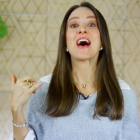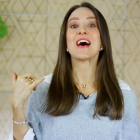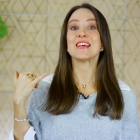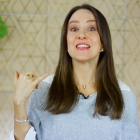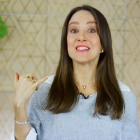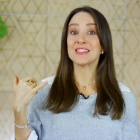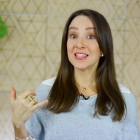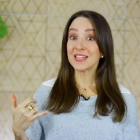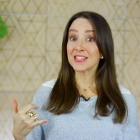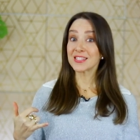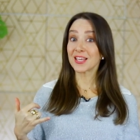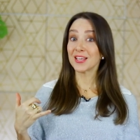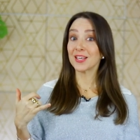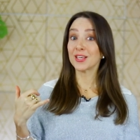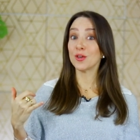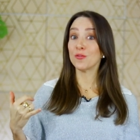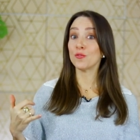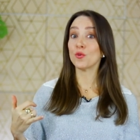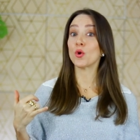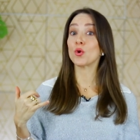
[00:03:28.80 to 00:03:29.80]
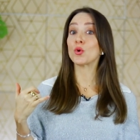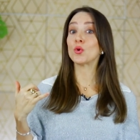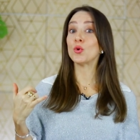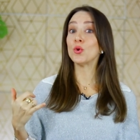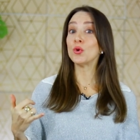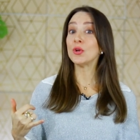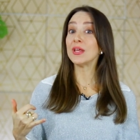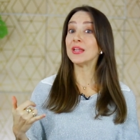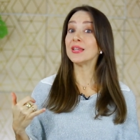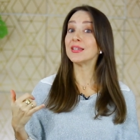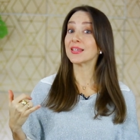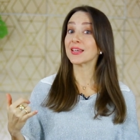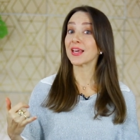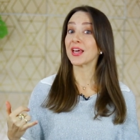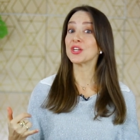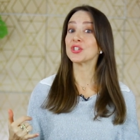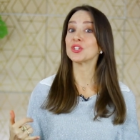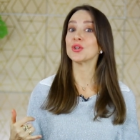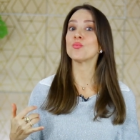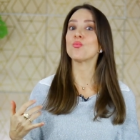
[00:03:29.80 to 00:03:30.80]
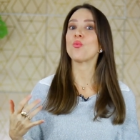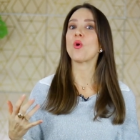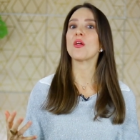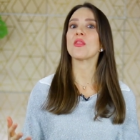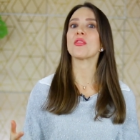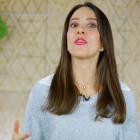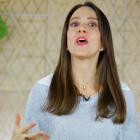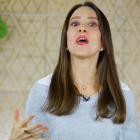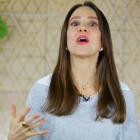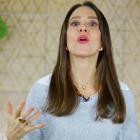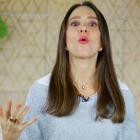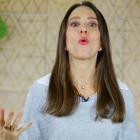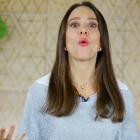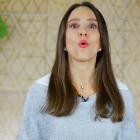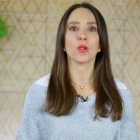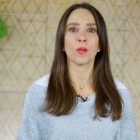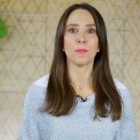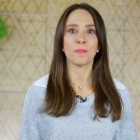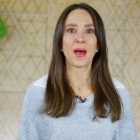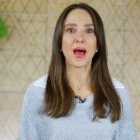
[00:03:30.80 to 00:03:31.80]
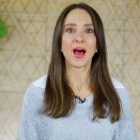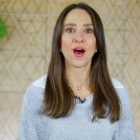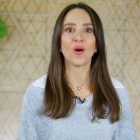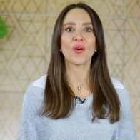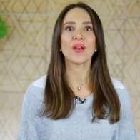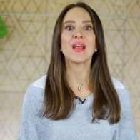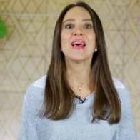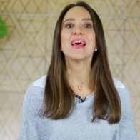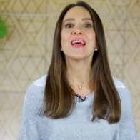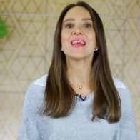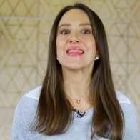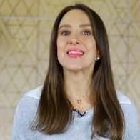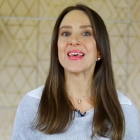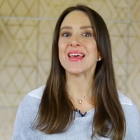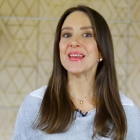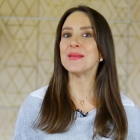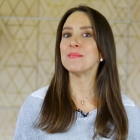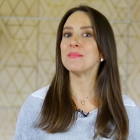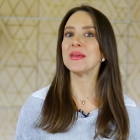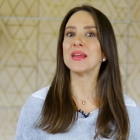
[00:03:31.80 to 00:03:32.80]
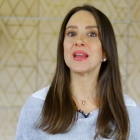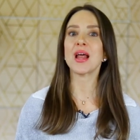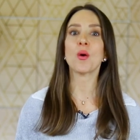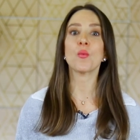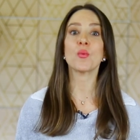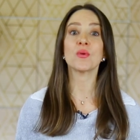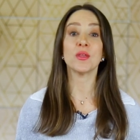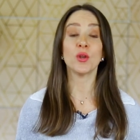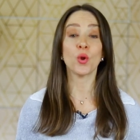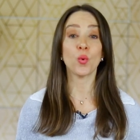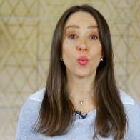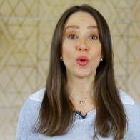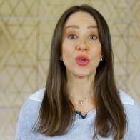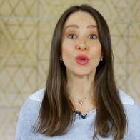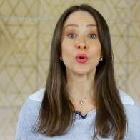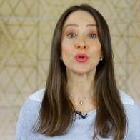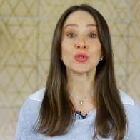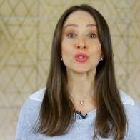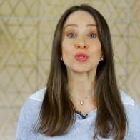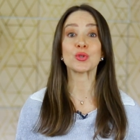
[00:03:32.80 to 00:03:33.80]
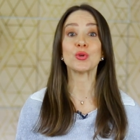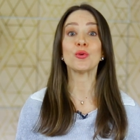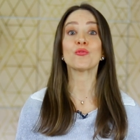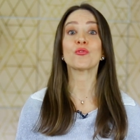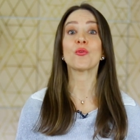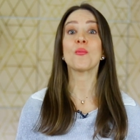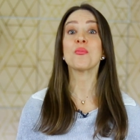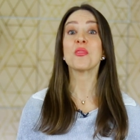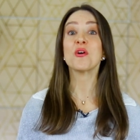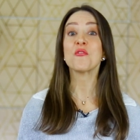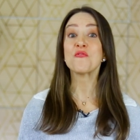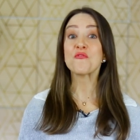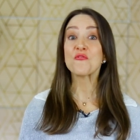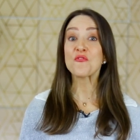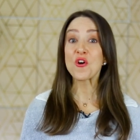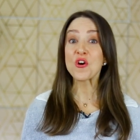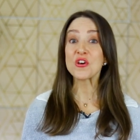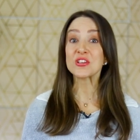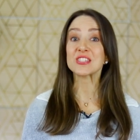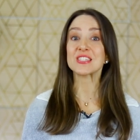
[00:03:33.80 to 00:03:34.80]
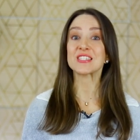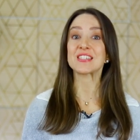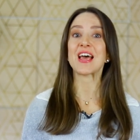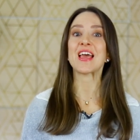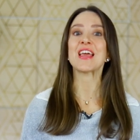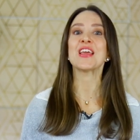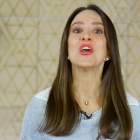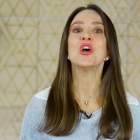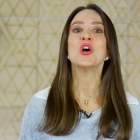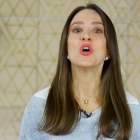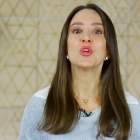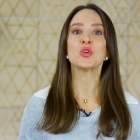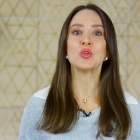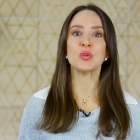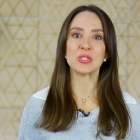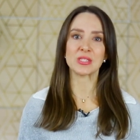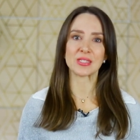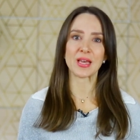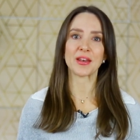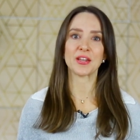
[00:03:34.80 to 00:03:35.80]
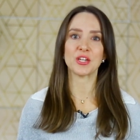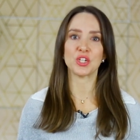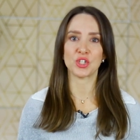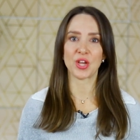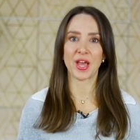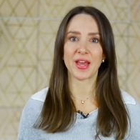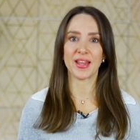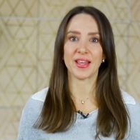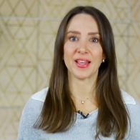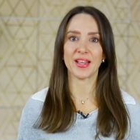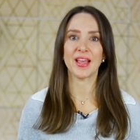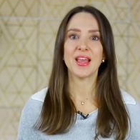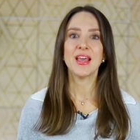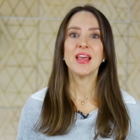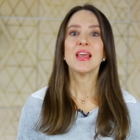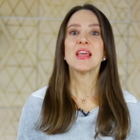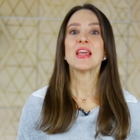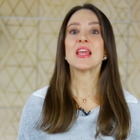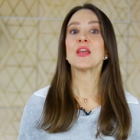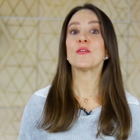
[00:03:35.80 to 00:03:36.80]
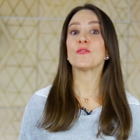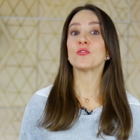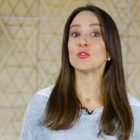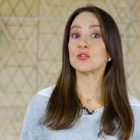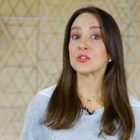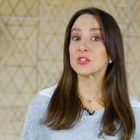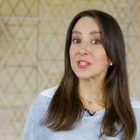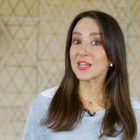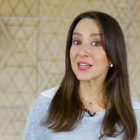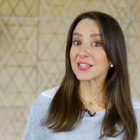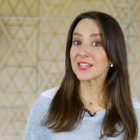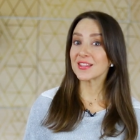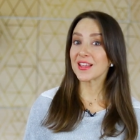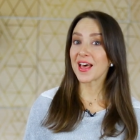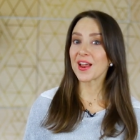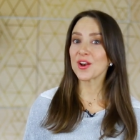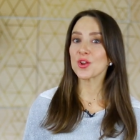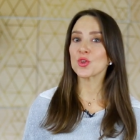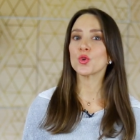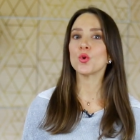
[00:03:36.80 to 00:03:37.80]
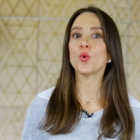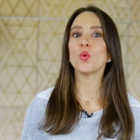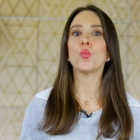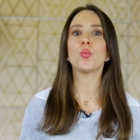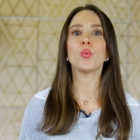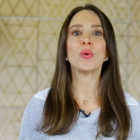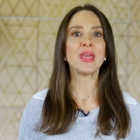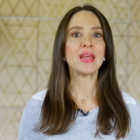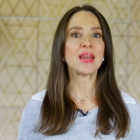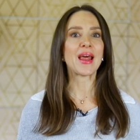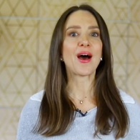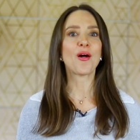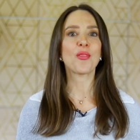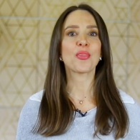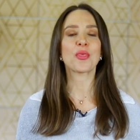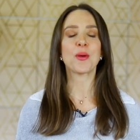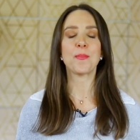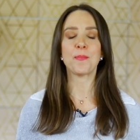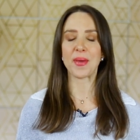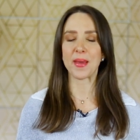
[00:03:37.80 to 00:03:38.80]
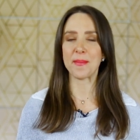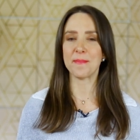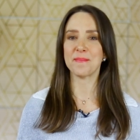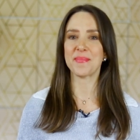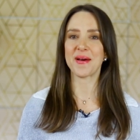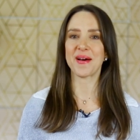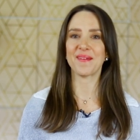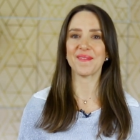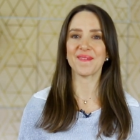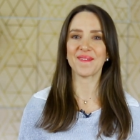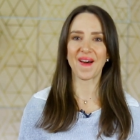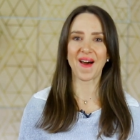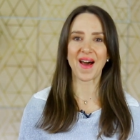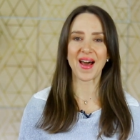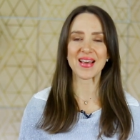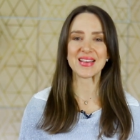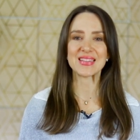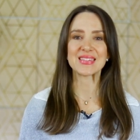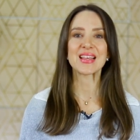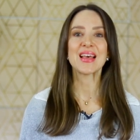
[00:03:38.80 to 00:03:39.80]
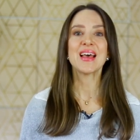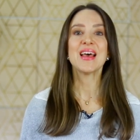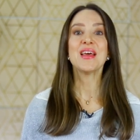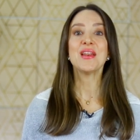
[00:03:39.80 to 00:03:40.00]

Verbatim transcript: as this can give you a good indication what they're all about. Then meet up within a week or two from the first day you started chatting. If you stick to that, you'll weed out the pen pal guys.